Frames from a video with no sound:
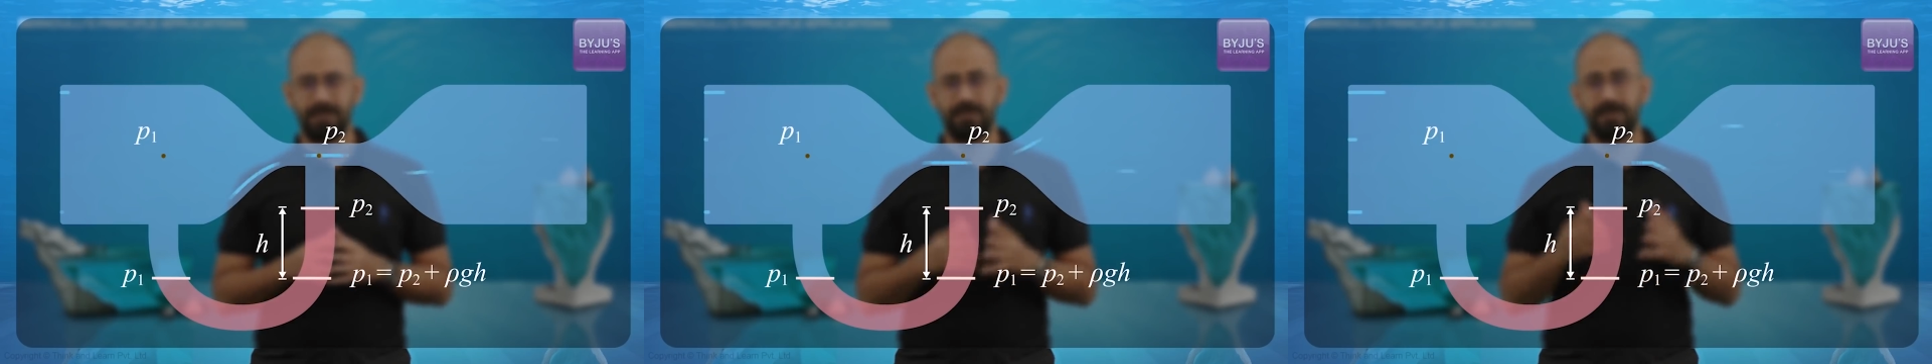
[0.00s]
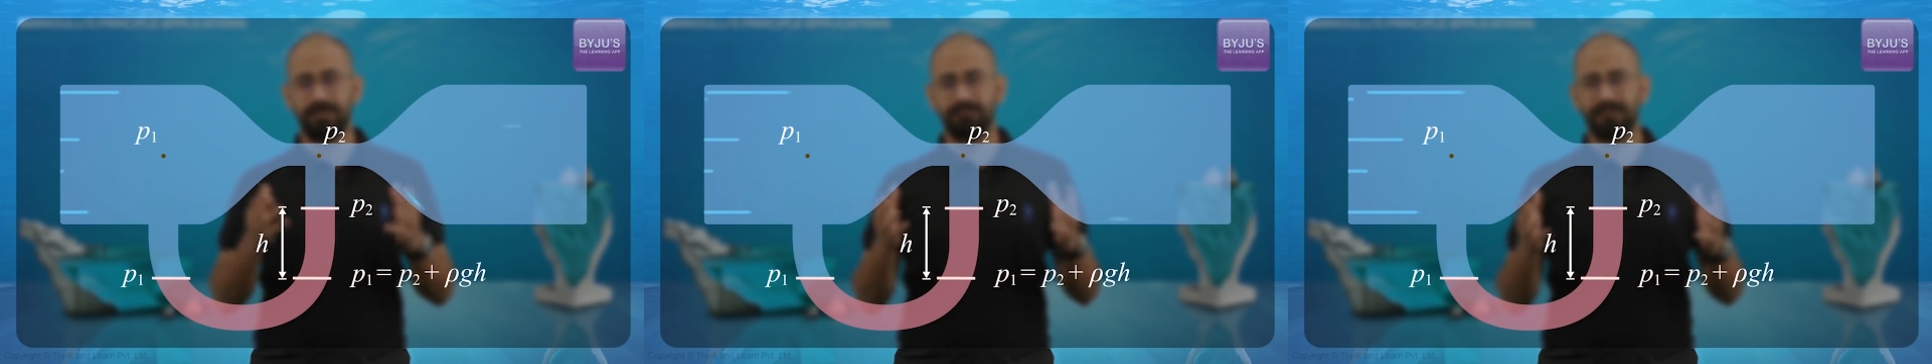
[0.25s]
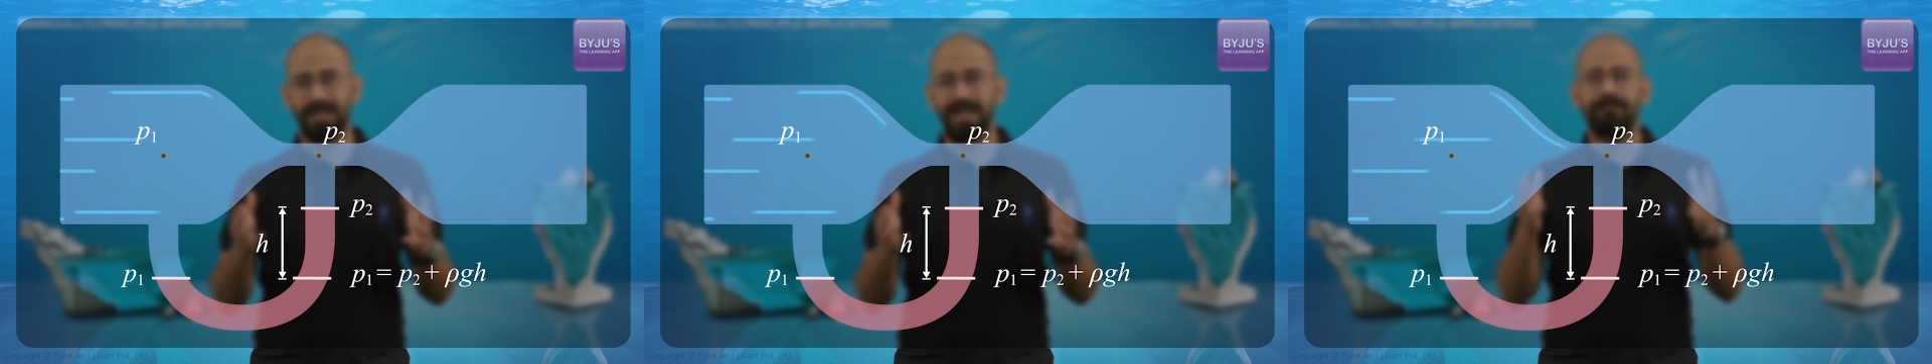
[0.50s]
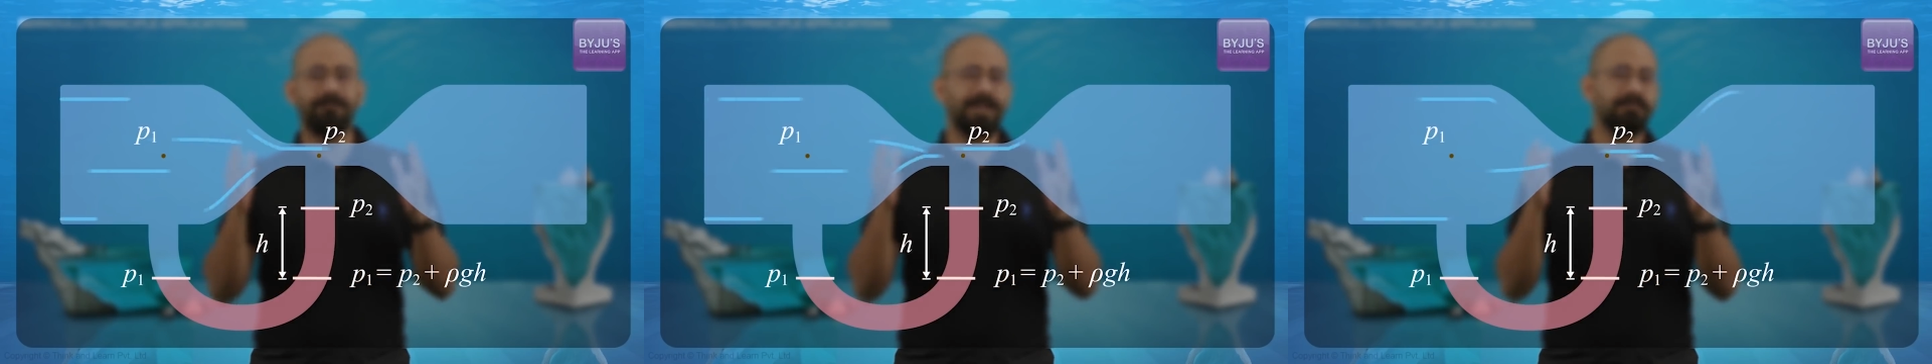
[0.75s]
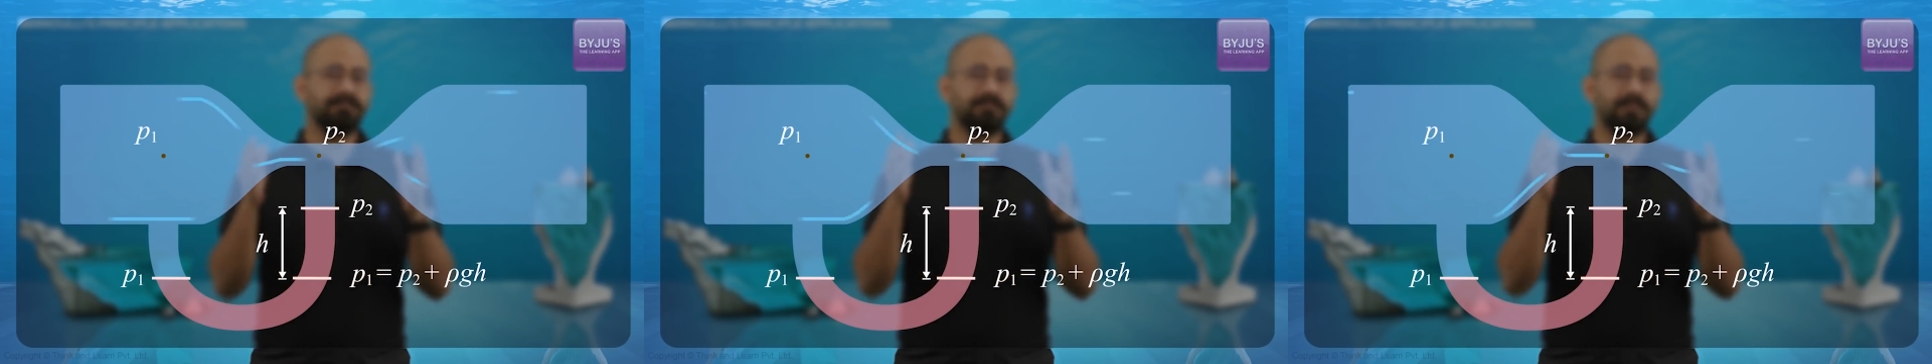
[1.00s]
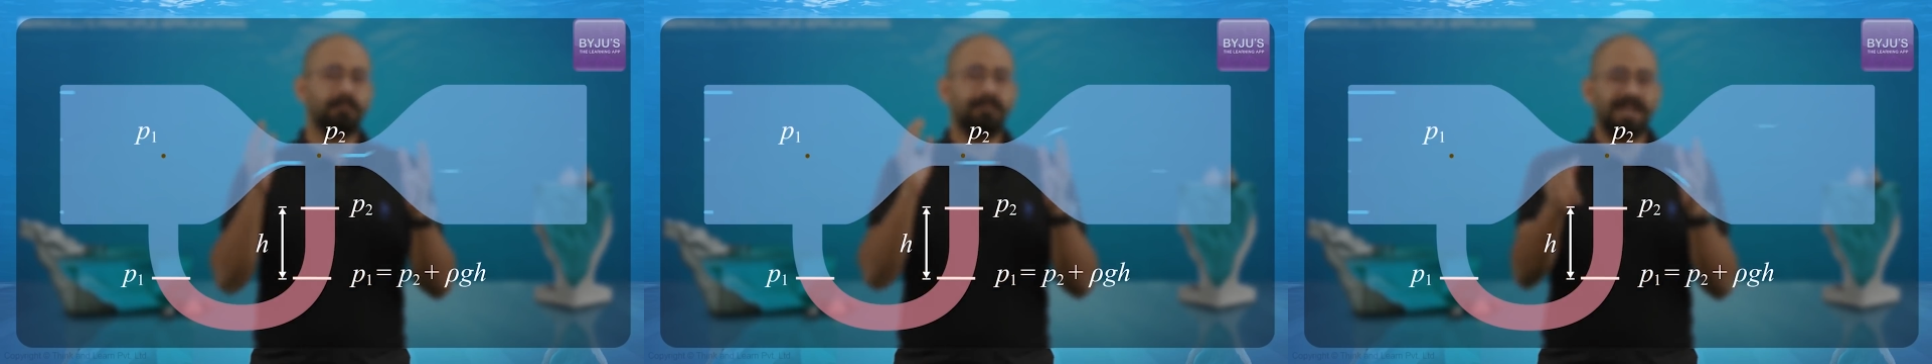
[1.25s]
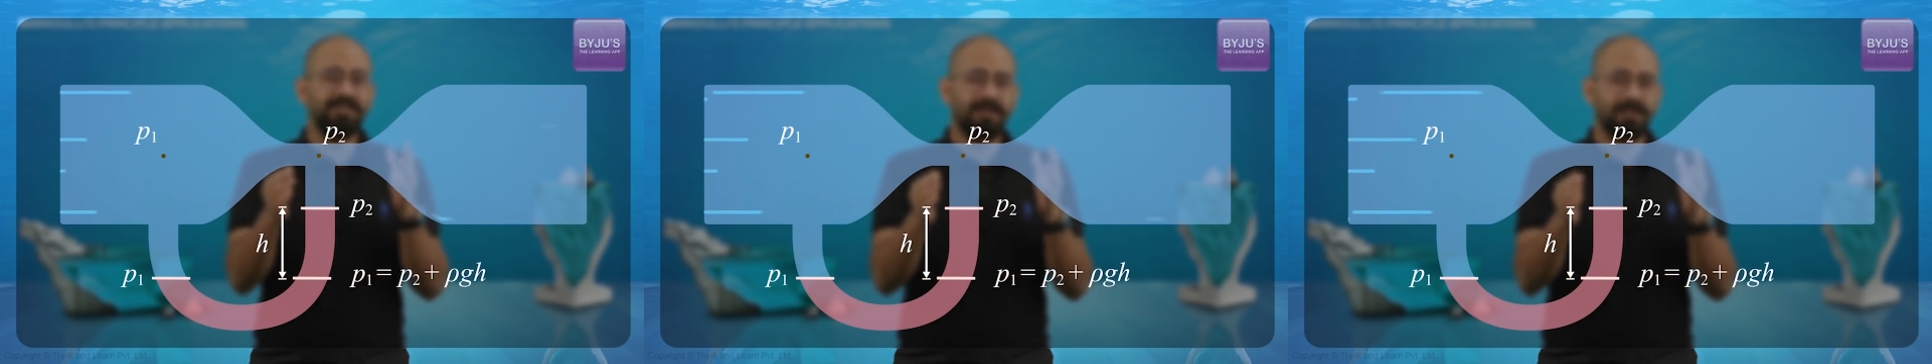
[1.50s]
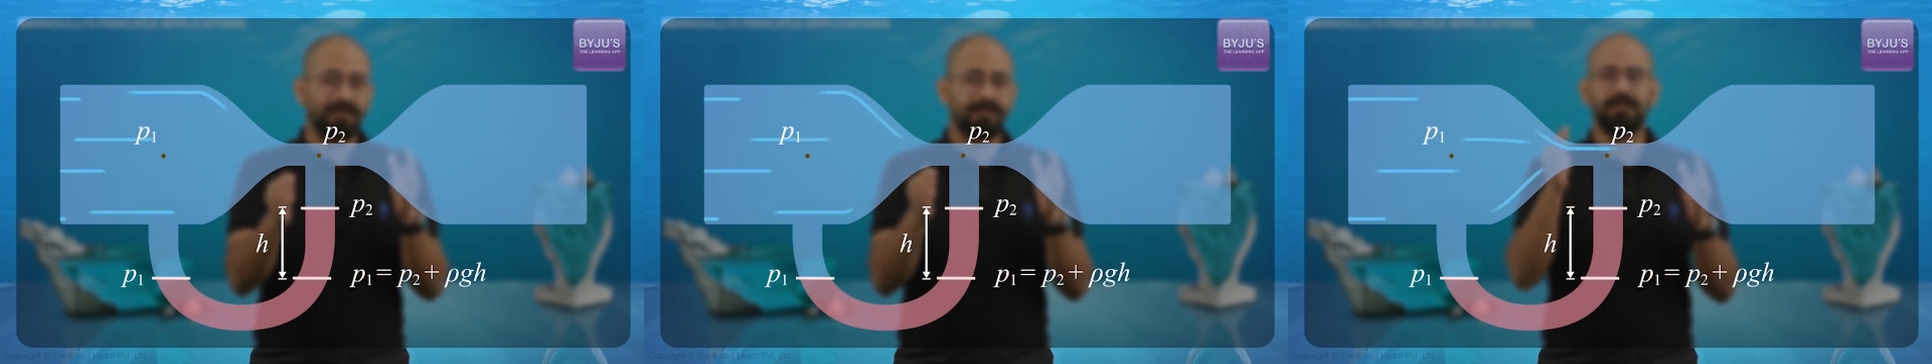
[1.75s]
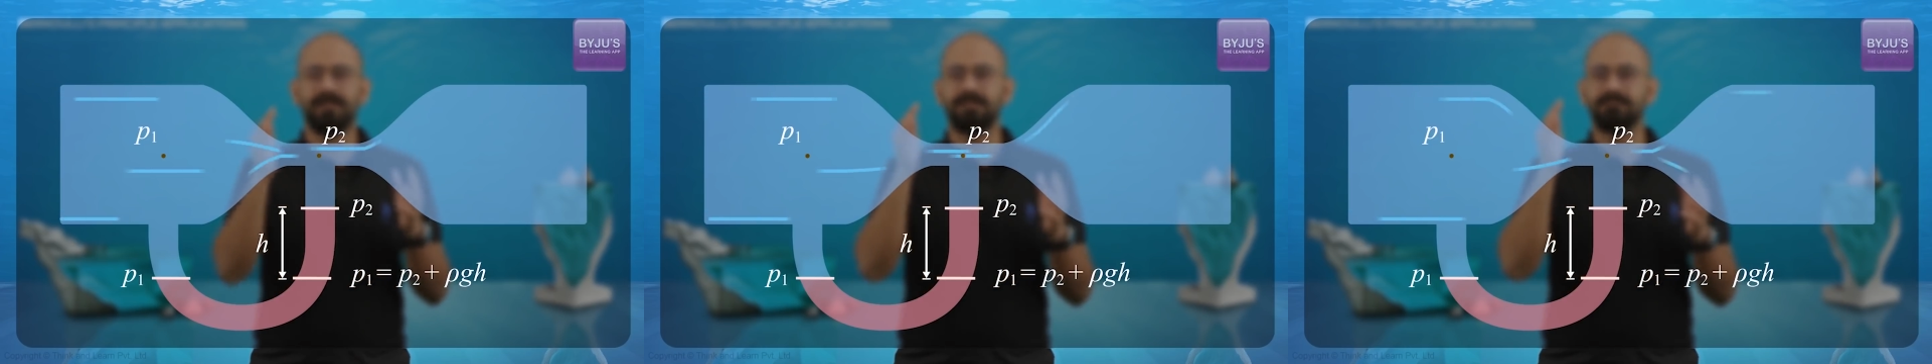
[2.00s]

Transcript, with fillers: So, if we measure